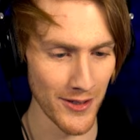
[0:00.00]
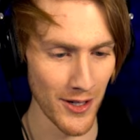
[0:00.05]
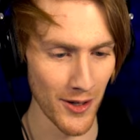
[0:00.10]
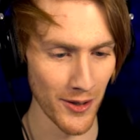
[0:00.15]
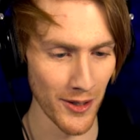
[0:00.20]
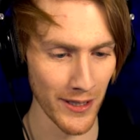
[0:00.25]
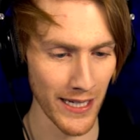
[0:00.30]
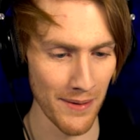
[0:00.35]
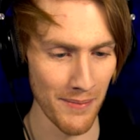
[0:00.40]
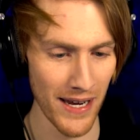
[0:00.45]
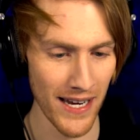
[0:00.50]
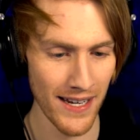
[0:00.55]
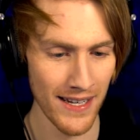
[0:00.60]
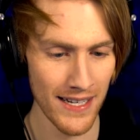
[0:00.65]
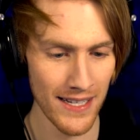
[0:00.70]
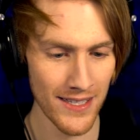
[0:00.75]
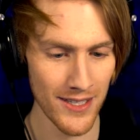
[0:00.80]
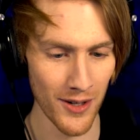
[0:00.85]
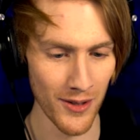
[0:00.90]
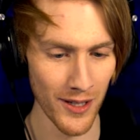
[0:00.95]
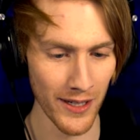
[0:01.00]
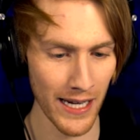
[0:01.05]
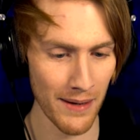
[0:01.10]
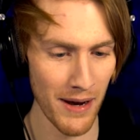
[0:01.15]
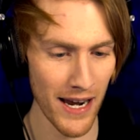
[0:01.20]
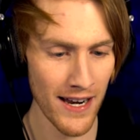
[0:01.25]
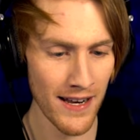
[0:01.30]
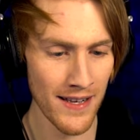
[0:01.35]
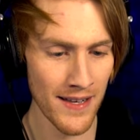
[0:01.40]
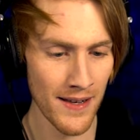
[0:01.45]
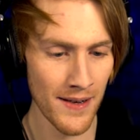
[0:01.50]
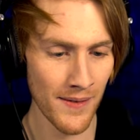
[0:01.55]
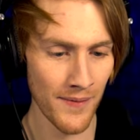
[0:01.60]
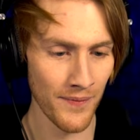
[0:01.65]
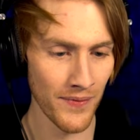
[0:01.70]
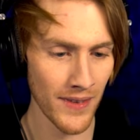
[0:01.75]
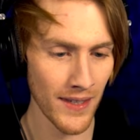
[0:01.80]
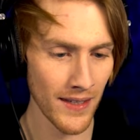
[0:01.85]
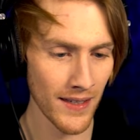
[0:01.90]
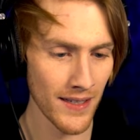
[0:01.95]
Don't look at me. Don't look at me.
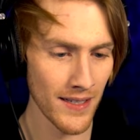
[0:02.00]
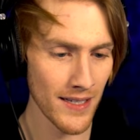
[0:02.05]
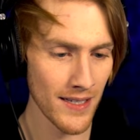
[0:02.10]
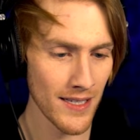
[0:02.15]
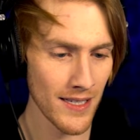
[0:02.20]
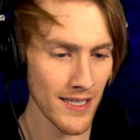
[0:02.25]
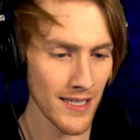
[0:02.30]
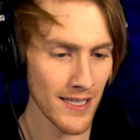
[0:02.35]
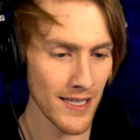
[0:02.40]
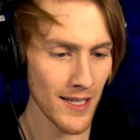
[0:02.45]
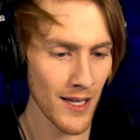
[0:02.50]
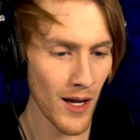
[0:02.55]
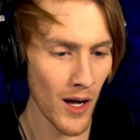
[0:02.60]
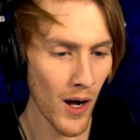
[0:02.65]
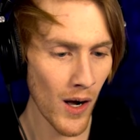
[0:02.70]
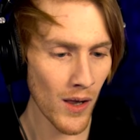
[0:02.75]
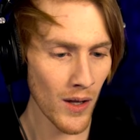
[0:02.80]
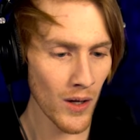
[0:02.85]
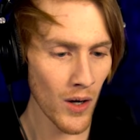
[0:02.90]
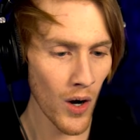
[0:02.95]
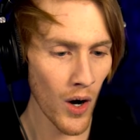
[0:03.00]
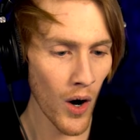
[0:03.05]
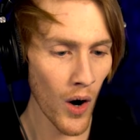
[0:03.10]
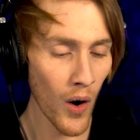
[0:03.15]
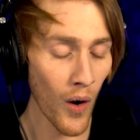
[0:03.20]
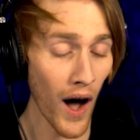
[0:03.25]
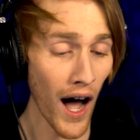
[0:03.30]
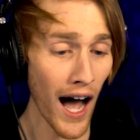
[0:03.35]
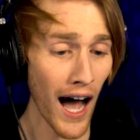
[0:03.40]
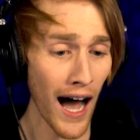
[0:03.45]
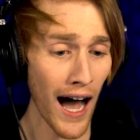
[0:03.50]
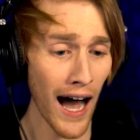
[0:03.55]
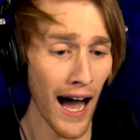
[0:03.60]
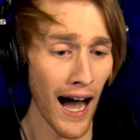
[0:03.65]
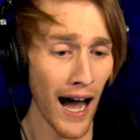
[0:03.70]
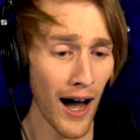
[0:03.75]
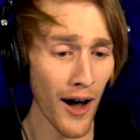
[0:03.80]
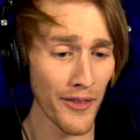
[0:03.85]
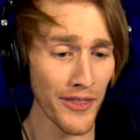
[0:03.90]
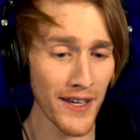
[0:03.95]
Why is one of the horses Woo! dead?
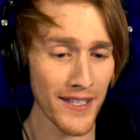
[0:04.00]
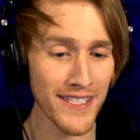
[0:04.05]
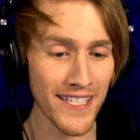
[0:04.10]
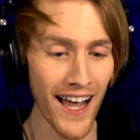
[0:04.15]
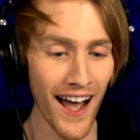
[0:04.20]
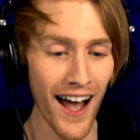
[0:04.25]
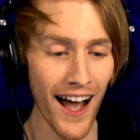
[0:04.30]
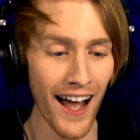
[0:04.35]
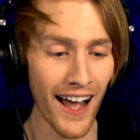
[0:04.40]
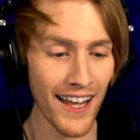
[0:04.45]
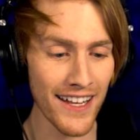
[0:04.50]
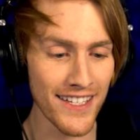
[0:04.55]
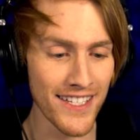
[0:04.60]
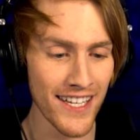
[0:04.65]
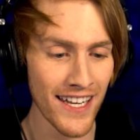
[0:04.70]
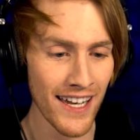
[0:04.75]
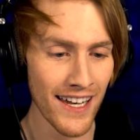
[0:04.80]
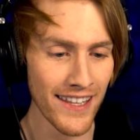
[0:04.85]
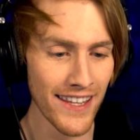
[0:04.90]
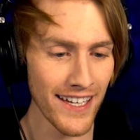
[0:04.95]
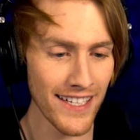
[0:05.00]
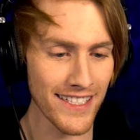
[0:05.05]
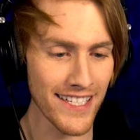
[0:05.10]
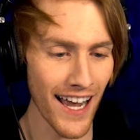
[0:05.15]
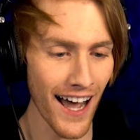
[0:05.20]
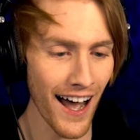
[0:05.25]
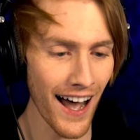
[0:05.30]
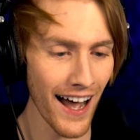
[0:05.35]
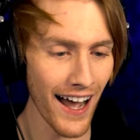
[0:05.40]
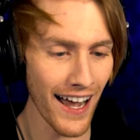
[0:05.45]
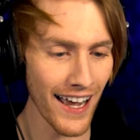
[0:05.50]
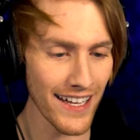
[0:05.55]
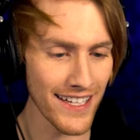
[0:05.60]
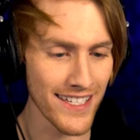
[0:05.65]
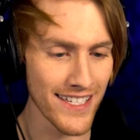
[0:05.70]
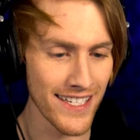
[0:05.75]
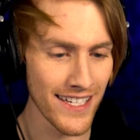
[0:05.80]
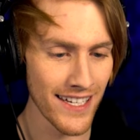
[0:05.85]
The dodge! The Hang dodge!